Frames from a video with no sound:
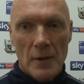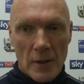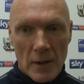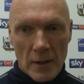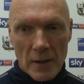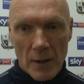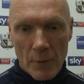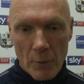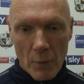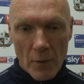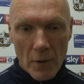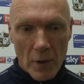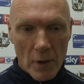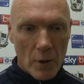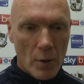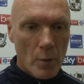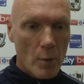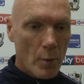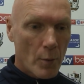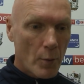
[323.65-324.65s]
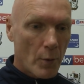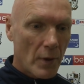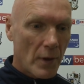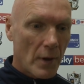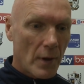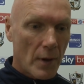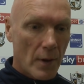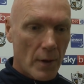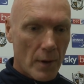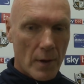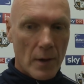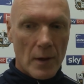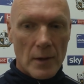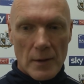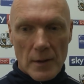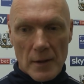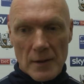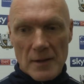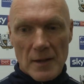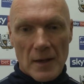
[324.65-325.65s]
and then we've got to come up with
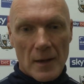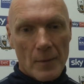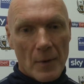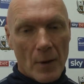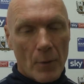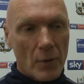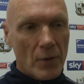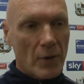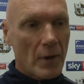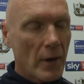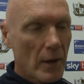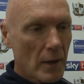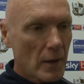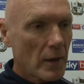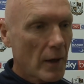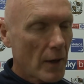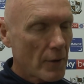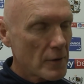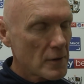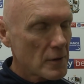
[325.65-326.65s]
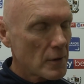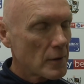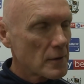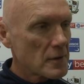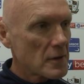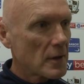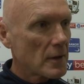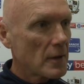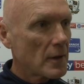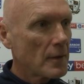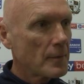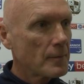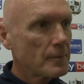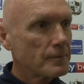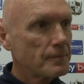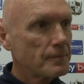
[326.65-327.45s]
a team that we think can get results on Saturday.